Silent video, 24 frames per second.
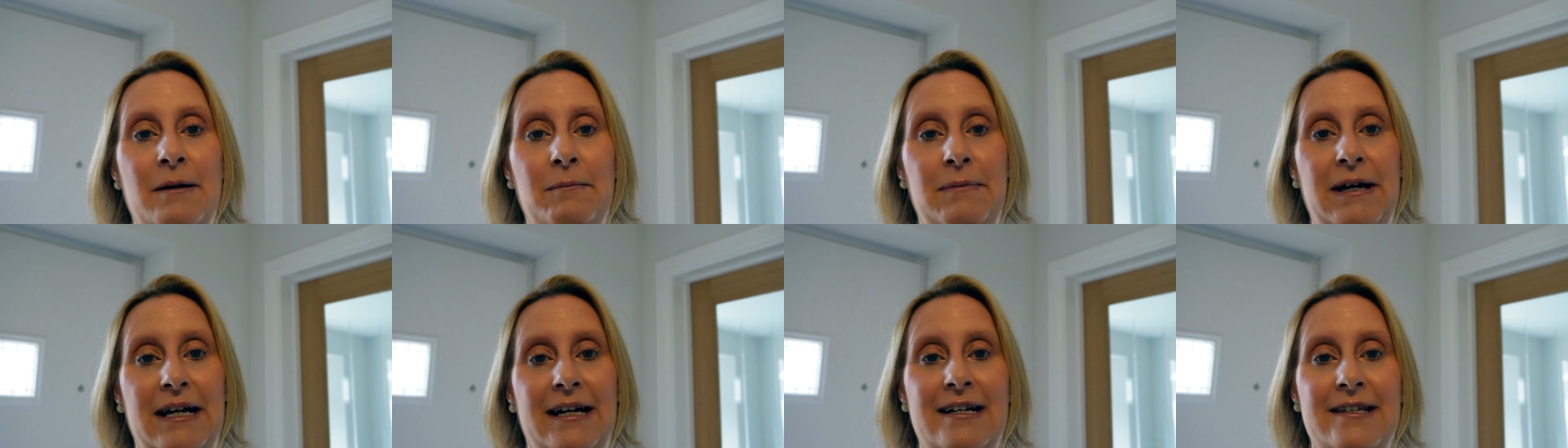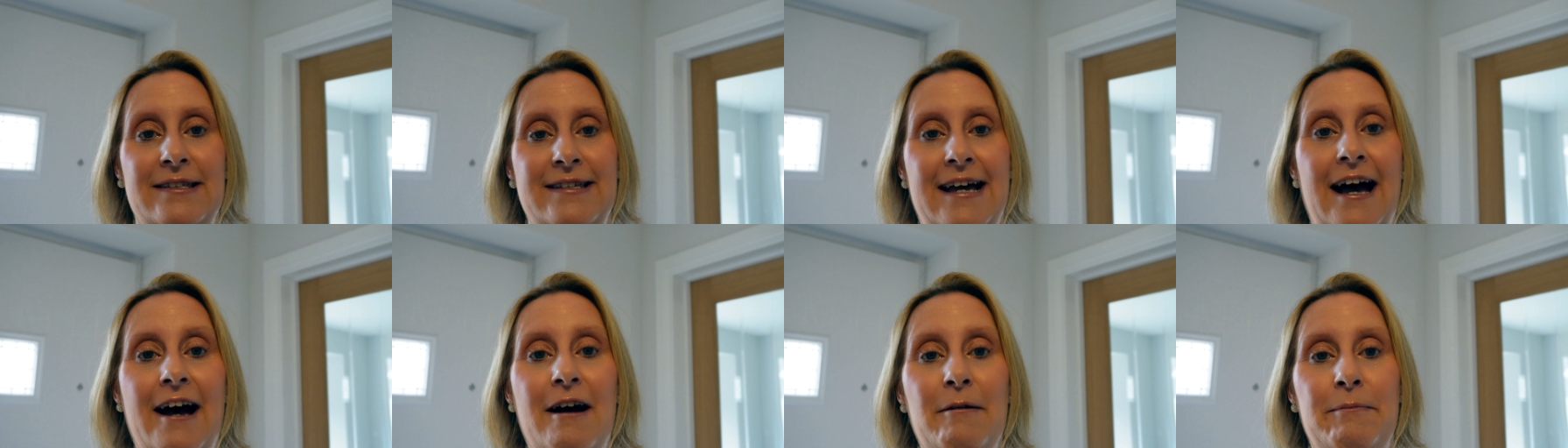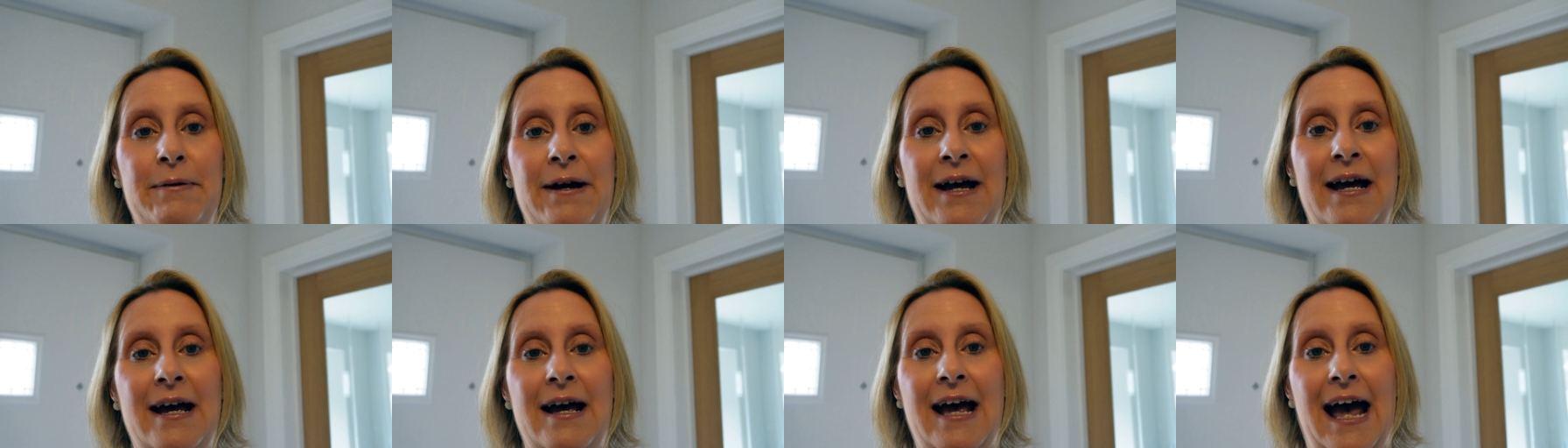pick us
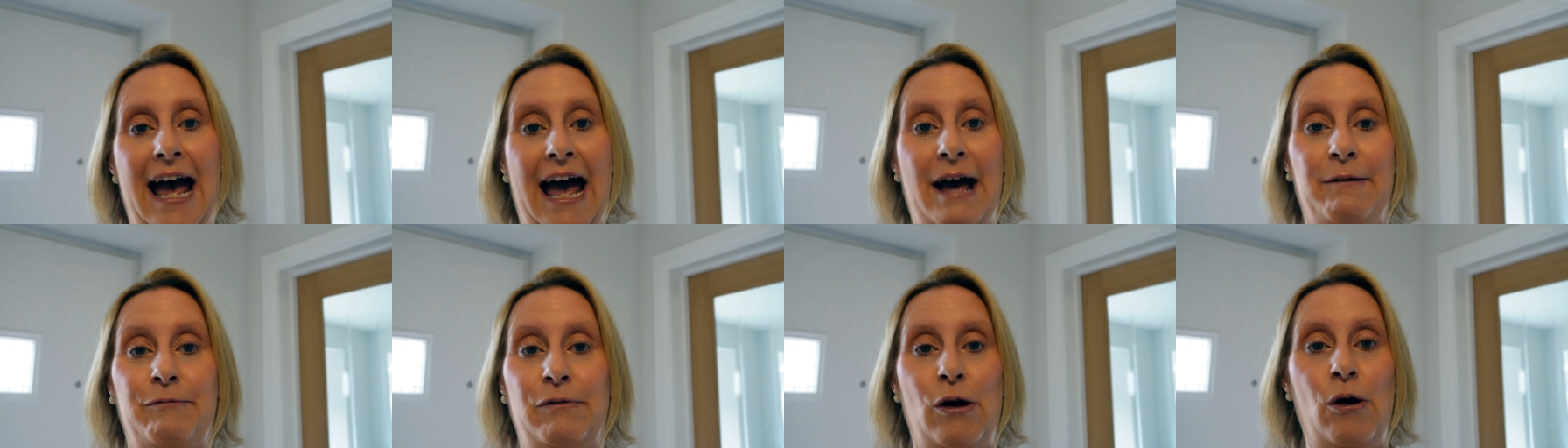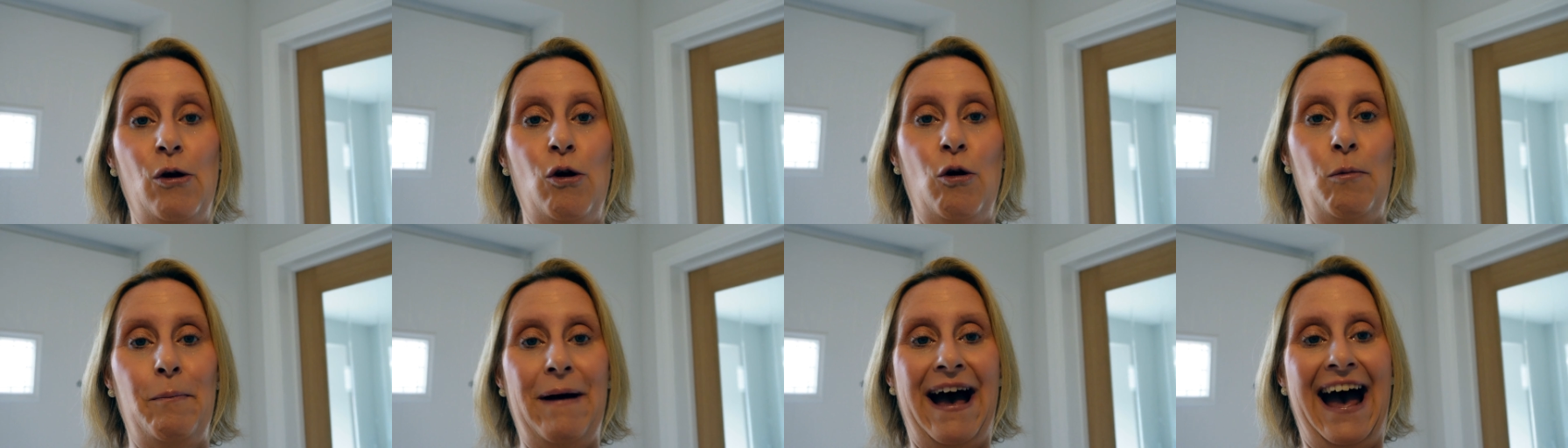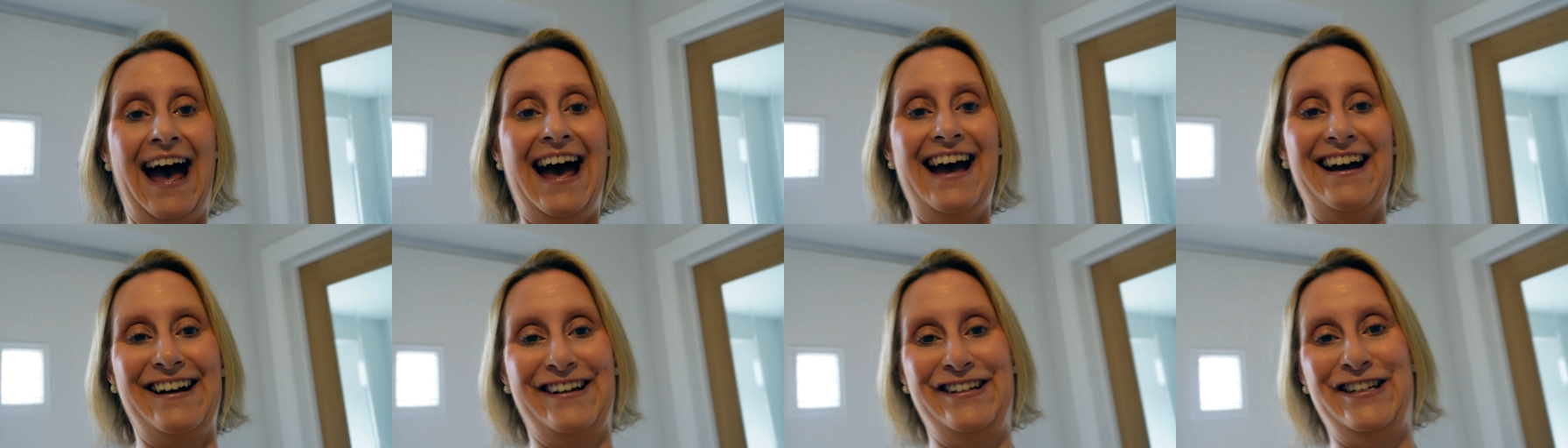up and we're all
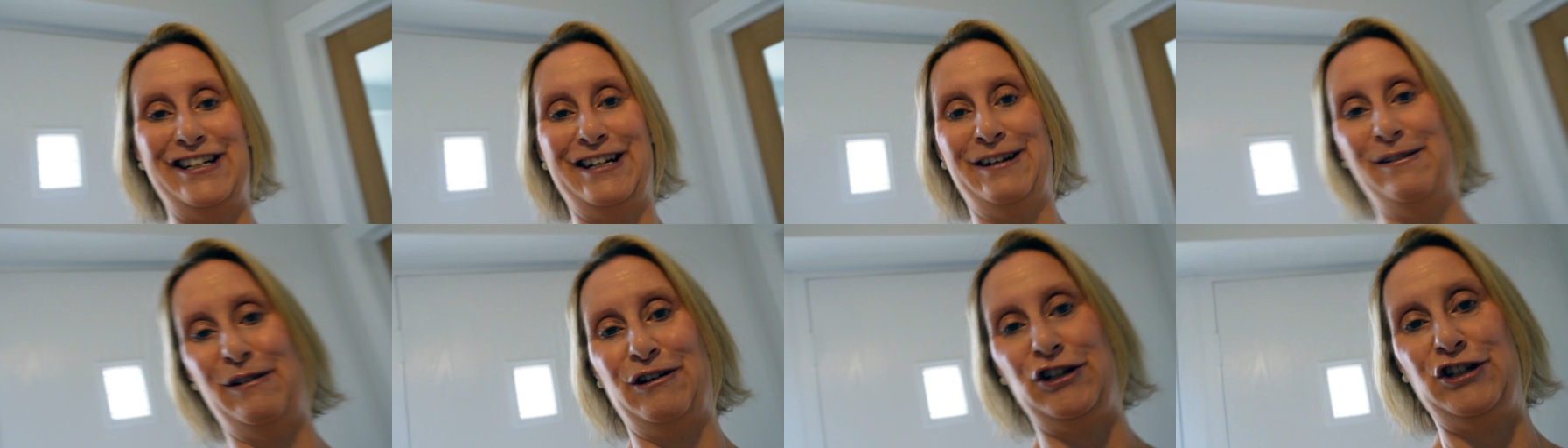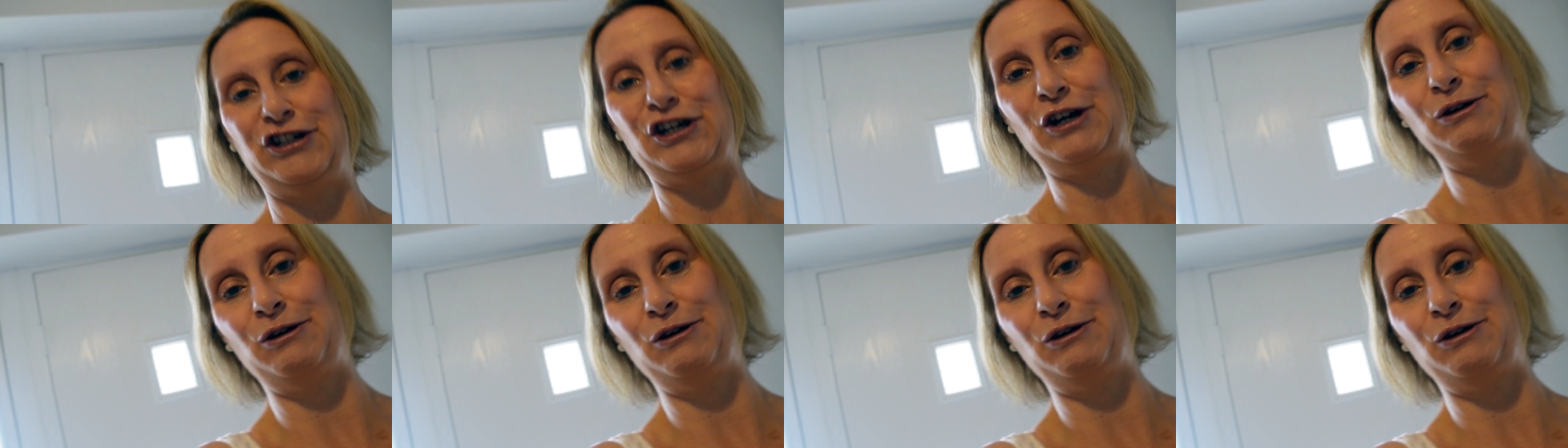packed we'll